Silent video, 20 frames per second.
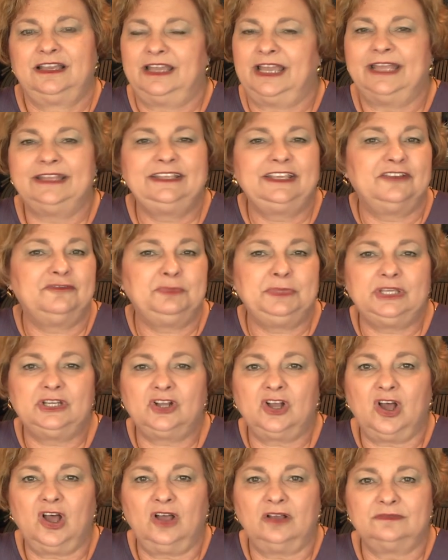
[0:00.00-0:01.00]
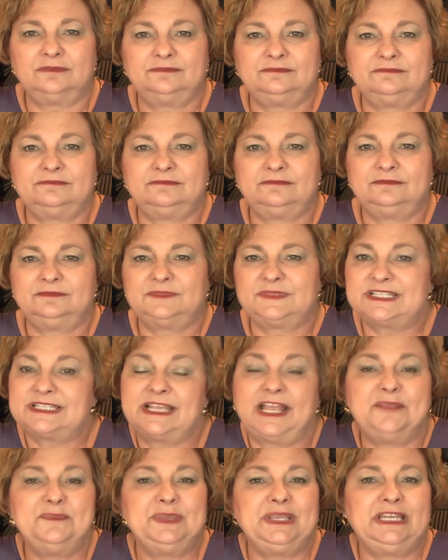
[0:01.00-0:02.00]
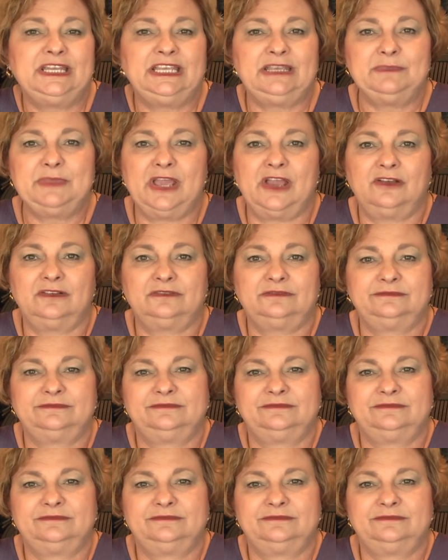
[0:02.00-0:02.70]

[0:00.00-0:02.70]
and give me a call. Send me an email.